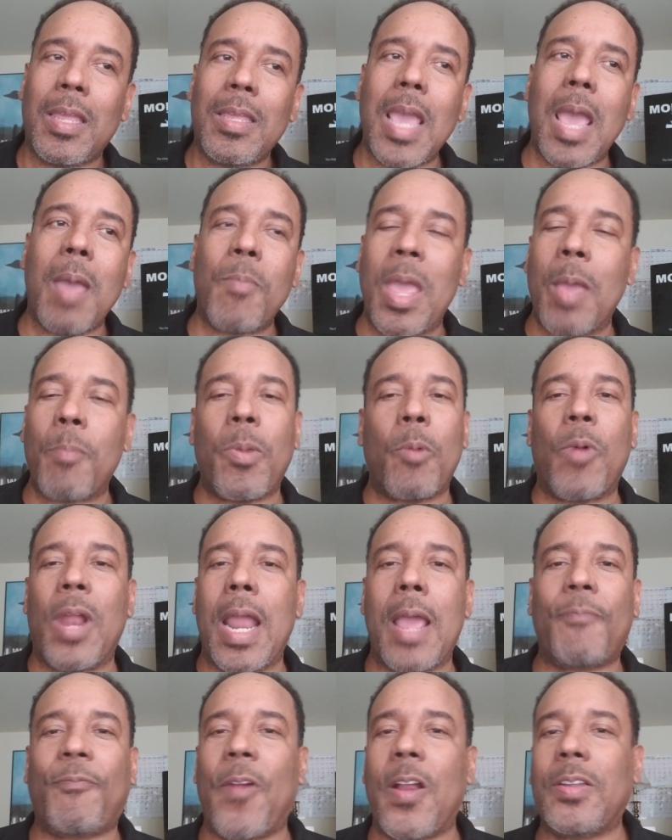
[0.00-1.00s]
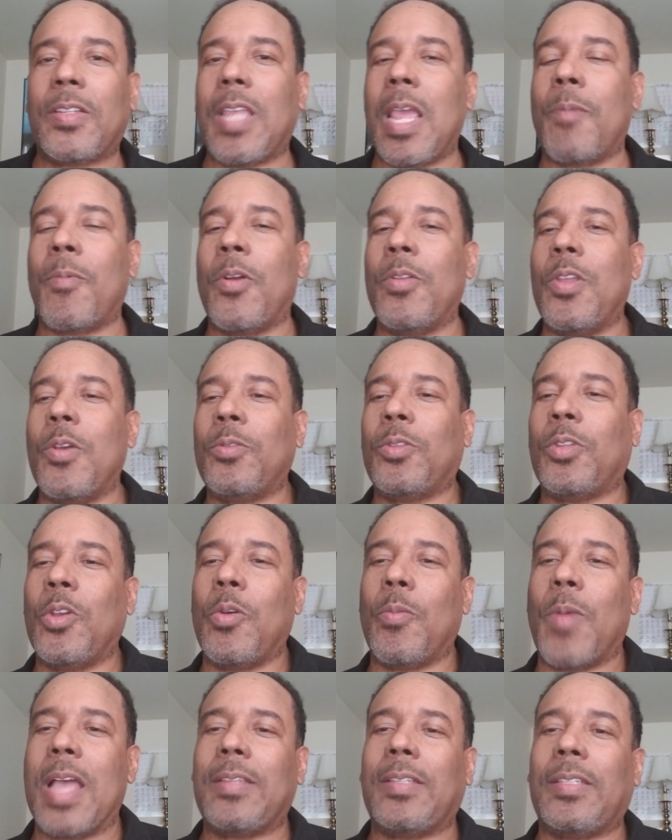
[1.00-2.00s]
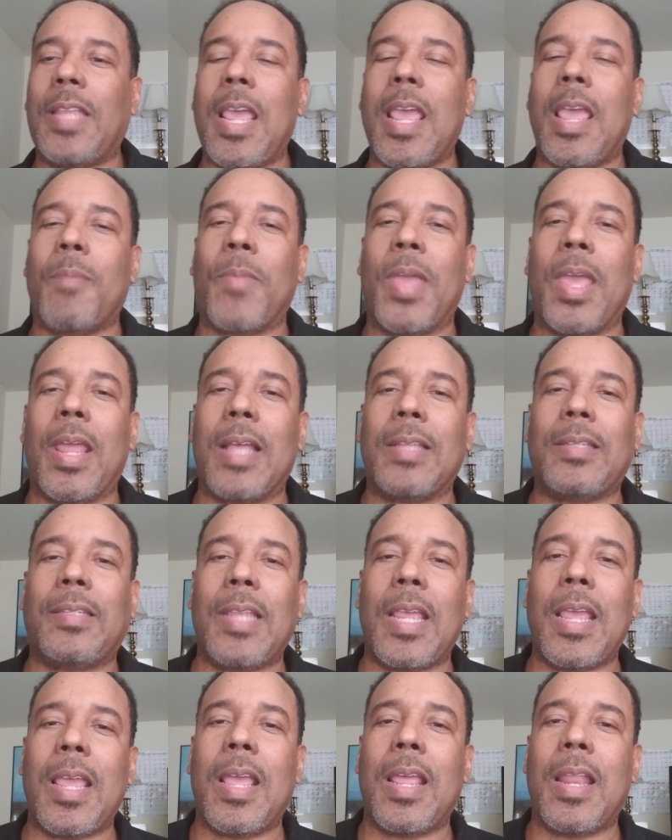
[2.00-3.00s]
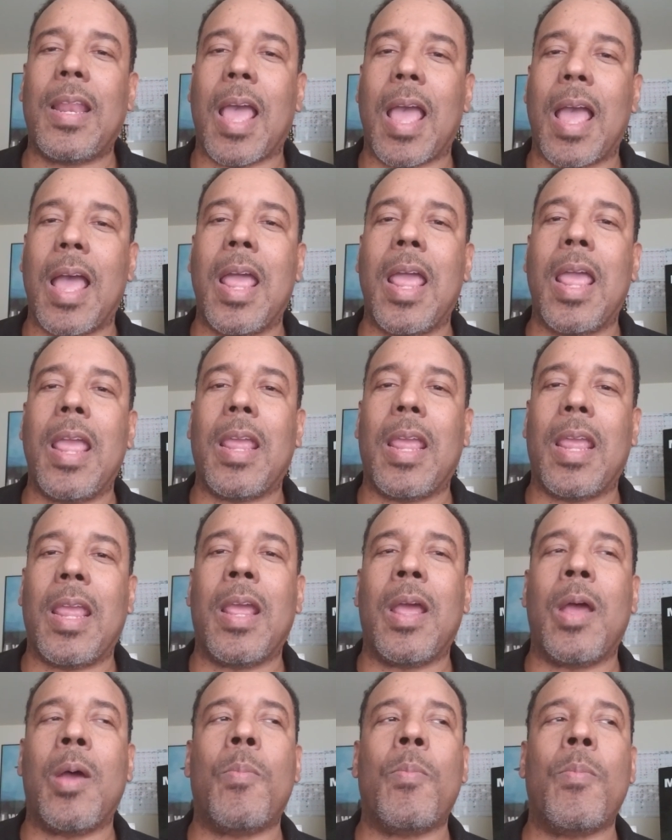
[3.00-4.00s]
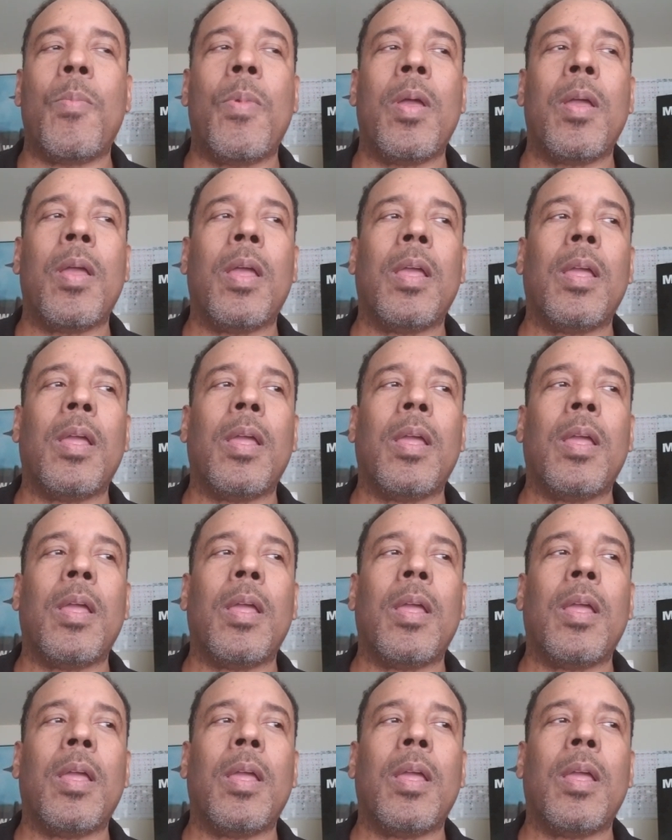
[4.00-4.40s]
yeah, man, but when I first came on YouTube, I said, man, I said I am